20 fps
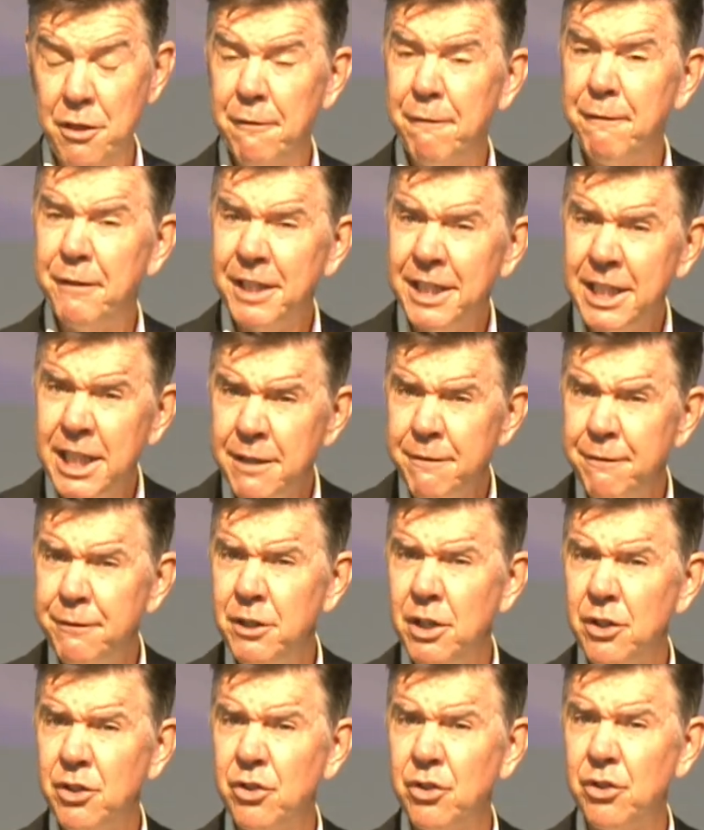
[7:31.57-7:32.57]
The
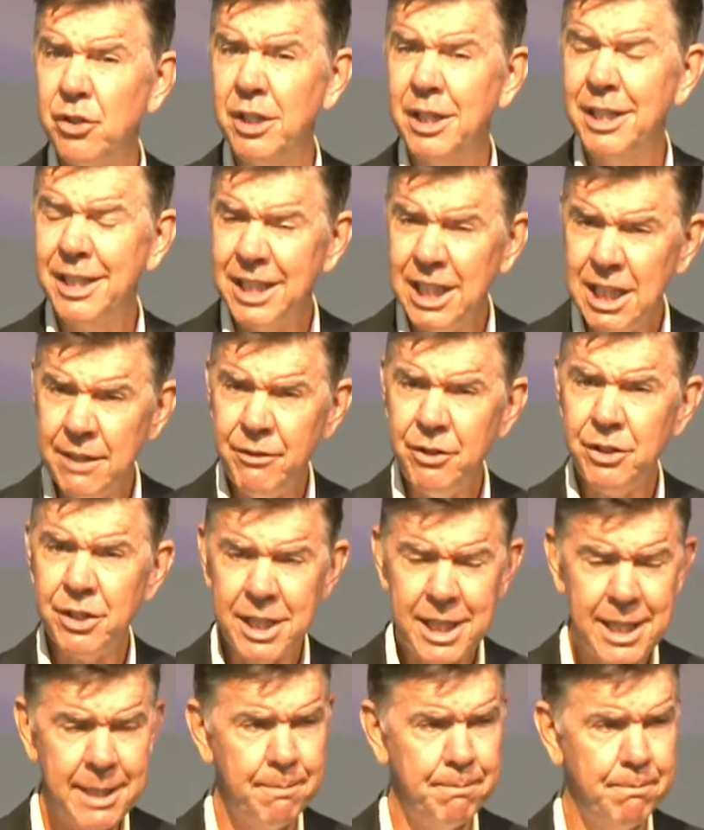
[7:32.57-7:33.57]
forgiveness given
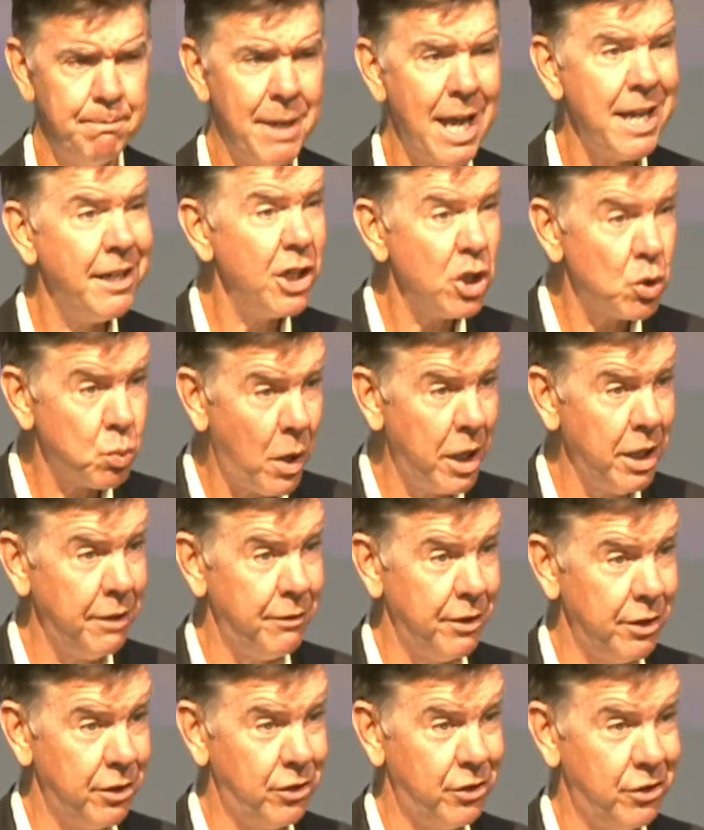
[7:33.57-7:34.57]
to him and each one
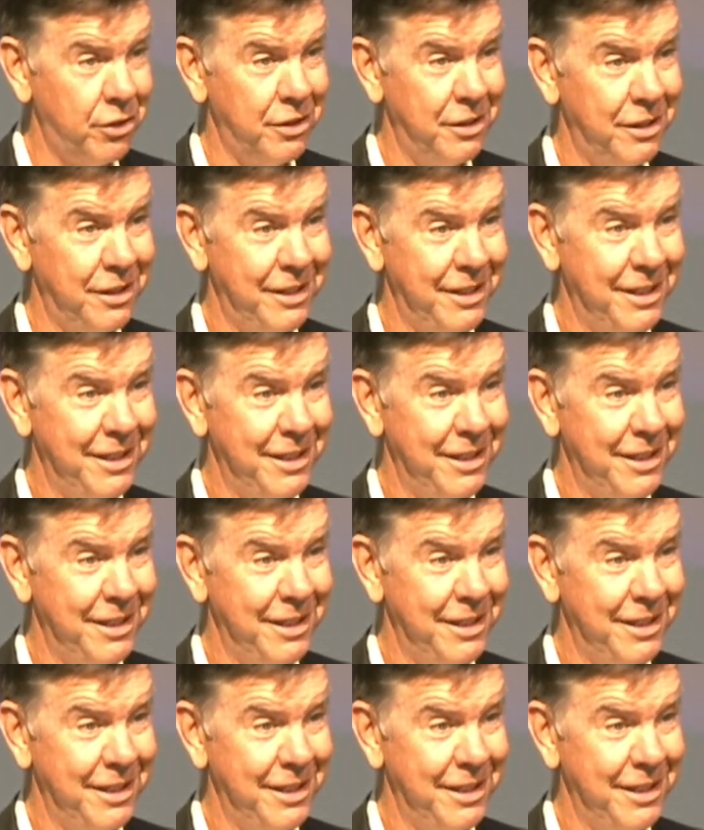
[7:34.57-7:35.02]
of us